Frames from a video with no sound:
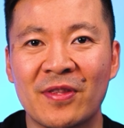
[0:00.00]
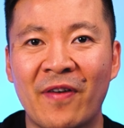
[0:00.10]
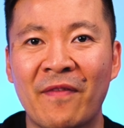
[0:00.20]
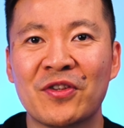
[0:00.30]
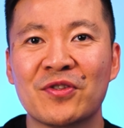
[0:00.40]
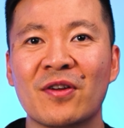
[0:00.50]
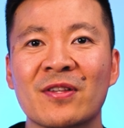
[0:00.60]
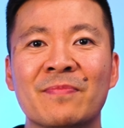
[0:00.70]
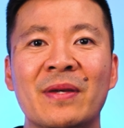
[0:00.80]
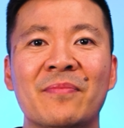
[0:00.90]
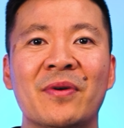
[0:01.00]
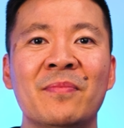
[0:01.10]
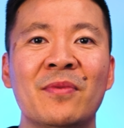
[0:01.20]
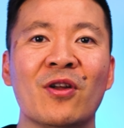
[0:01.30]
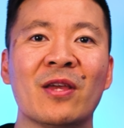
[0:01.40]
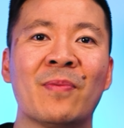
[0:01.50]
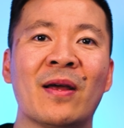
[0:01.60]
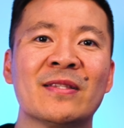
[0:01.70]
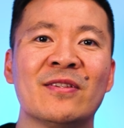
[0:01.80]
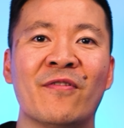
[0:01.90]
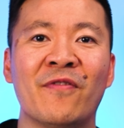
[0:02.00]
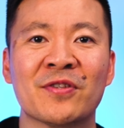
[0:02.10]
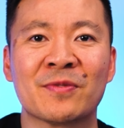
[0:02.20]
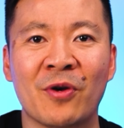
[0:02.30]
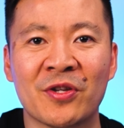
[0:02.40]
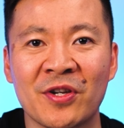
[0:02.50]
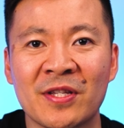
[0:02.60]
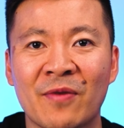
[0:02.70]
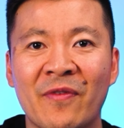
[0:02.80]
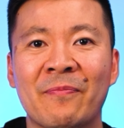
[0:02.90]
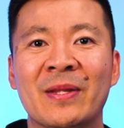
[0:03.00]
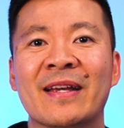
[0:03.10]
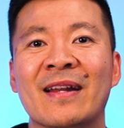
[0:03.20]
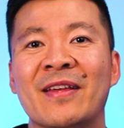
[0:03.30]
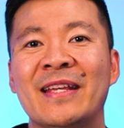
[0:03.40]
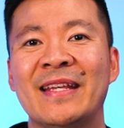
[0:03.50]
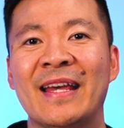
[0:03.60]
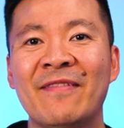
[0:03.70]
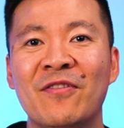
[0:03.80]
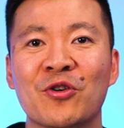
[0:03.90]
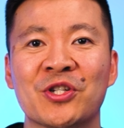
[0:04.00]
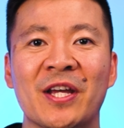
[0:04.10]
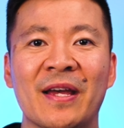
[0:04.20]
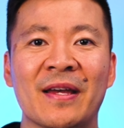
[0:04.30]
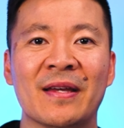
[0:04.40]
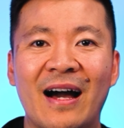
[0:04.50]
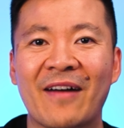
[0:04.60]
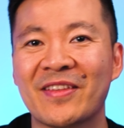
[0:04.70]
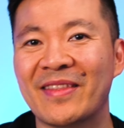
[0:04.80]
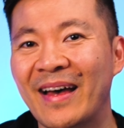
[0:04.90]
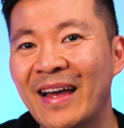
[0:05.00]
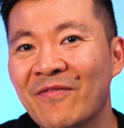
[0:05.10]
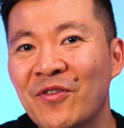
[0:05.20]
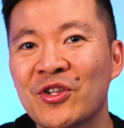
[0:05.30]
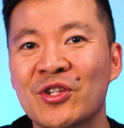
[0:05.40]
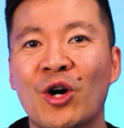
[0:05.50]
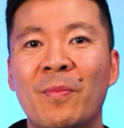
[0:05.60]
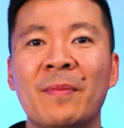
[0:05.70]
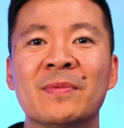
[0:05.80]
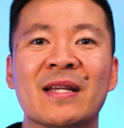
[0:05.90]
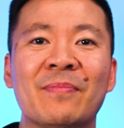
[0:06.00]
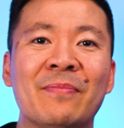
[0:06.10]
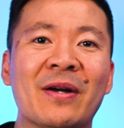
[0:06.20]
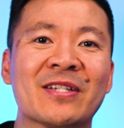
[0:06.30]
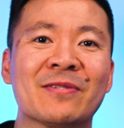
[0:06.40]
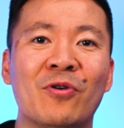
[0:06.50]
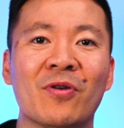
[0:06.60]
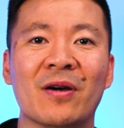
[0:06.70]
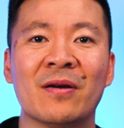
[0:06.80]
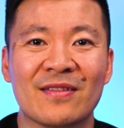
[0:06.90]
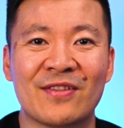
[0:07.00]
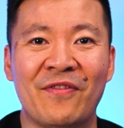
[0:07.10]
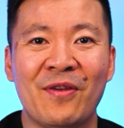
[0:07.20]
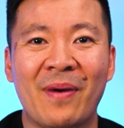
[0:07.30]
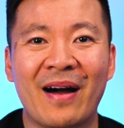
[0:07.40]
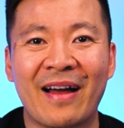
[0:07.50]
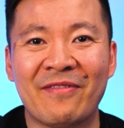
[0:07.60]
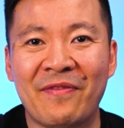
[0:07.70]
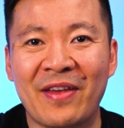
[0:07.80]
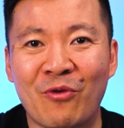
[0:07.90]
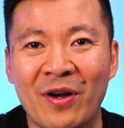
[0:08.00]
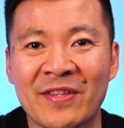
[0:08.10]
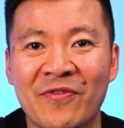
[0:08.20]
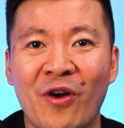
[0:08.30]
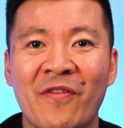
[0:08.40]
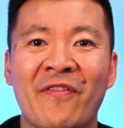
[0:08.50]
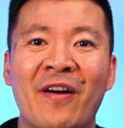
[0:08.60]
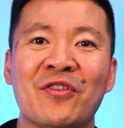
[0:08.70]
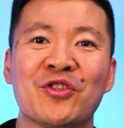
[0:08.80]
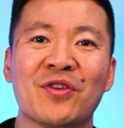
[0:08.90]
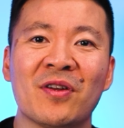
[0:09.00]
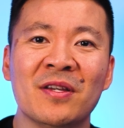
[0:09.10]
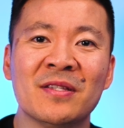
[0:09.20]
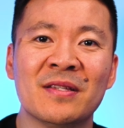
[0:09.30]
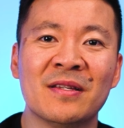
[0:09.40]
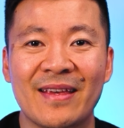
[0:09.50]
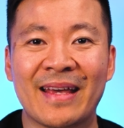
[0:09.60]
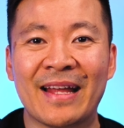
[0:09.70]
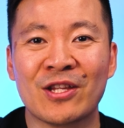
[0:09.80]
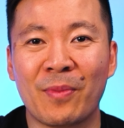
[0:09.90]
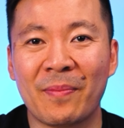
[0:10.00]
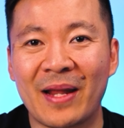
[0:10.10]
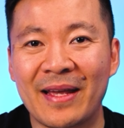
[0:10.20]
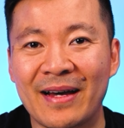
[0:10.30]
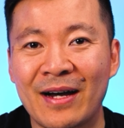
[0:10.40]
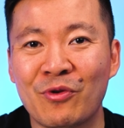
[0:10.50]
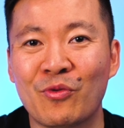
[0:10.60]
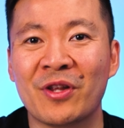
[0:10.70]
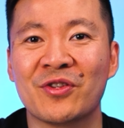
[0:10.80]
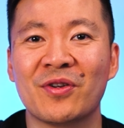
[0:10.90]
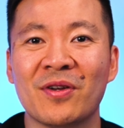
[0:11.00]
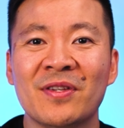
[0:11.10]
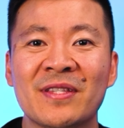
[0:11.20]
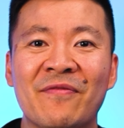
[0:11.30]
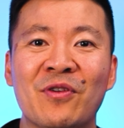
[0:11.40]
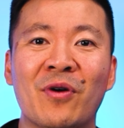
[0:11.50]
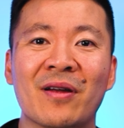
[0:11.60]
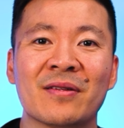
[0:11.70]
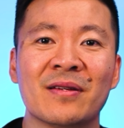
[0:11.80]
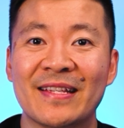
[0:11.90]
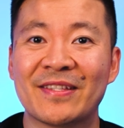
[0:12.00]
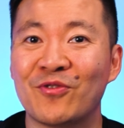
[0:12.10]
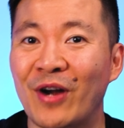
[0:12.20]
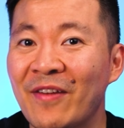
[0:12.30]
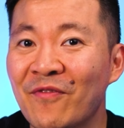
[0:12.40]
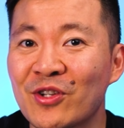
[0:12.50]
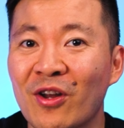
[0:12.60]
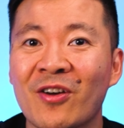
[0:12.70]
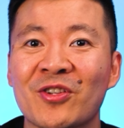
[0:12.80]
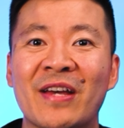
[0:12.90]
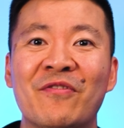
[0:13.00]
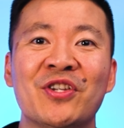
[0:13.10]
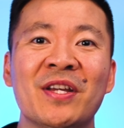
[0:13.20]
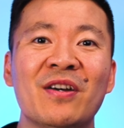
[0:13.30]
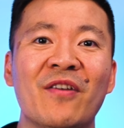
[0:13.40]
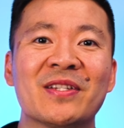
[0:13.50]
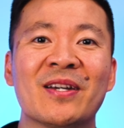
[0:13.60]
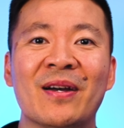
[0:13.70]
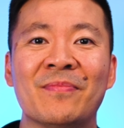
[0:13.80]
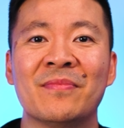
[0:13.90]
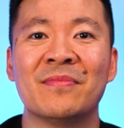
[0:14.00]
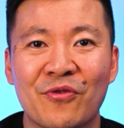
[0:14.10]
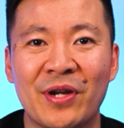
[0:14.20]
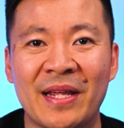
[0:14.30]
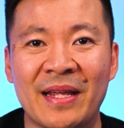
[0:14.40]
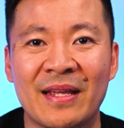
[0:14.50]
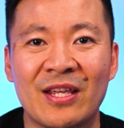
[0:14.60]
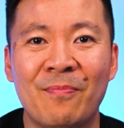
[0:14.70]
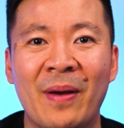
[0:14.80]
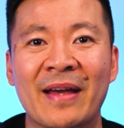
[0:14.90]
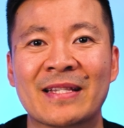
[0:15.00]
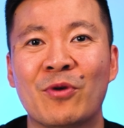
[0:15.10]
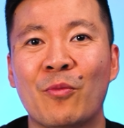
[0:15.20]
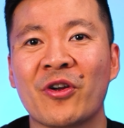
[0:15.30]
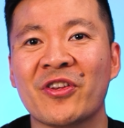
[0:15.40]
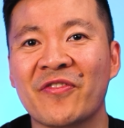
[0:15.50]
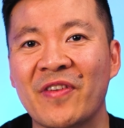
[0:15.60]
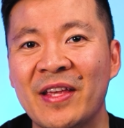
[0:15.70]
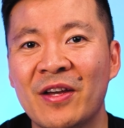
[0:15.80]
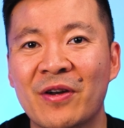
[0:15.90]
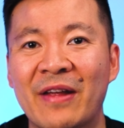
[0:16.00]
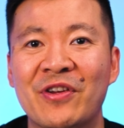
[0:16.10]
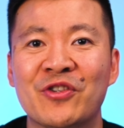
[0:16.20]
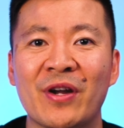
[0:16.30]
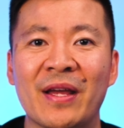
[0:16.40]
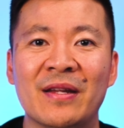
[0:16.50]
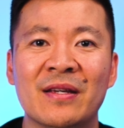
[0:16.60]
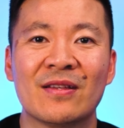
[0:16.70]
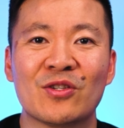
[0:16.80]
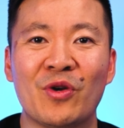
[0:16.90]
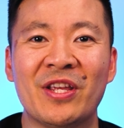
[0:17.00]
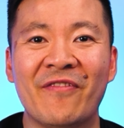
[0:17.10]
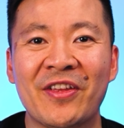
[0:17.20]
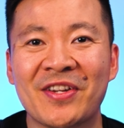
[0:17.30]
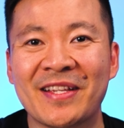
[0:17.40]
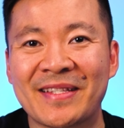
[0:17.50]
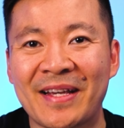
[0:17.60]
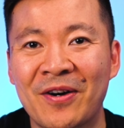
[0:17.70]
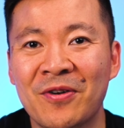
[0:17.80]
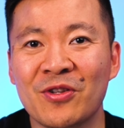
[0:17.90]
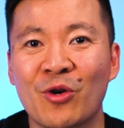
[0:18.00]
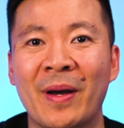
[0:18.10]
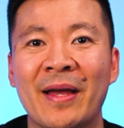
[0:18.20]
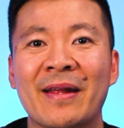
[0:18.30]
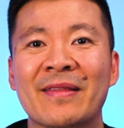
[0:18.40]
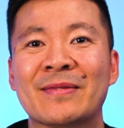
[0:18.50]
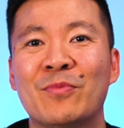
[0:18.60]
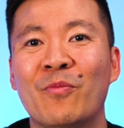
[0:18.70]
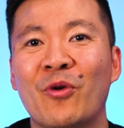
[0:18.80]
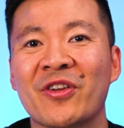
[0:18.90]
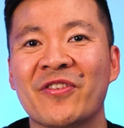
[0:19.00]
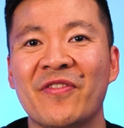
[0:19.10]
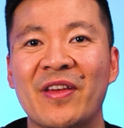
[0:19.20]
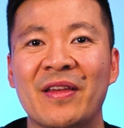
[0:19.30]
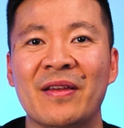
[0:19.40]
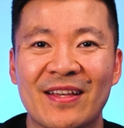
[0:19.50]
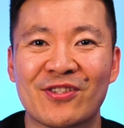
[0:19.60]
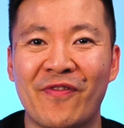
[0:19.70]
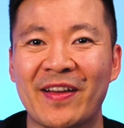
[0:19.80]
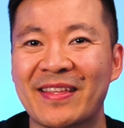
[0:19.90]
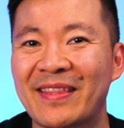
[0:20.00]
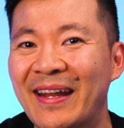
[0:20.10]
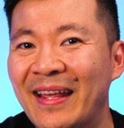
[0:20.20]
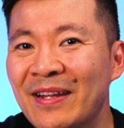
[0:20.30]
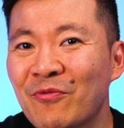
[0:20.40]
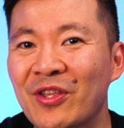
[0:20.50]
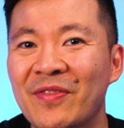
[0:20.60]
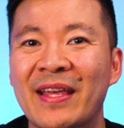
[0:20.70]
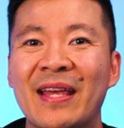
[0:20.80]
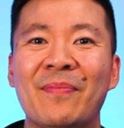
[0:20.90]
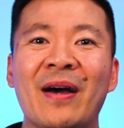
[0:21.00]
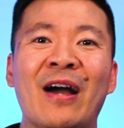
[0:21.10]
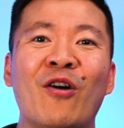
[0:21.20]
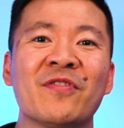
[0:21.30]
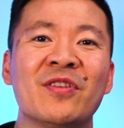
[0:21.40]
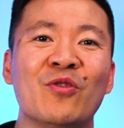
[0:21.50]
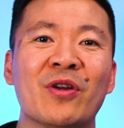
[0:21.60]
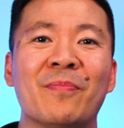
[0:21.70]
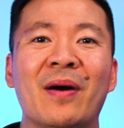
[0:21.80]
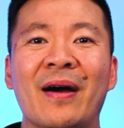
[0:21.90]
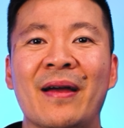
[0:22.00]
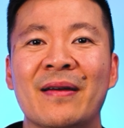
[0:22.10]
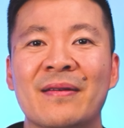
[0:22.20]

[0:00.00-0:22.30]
The $500 minimum only applies to your first purchase of a particular ETF or share. After that, future top-ups can be much smaller. So if you buy IVV once for over $500, you can top up later with $100 if you want. This is great for dollar cost averaging over time. 3. You pay a small brokerage fee on every trade. So when you eventually sell, you'll pay another small brokerage fee. So factor that in when you're thinking about how often you want to buy.